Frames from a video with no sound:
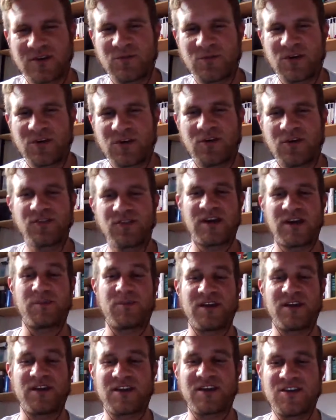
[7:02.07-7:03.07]
what other
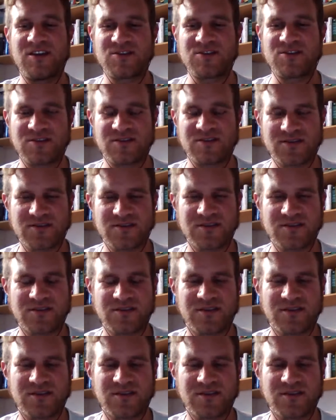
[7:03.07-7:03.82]
applications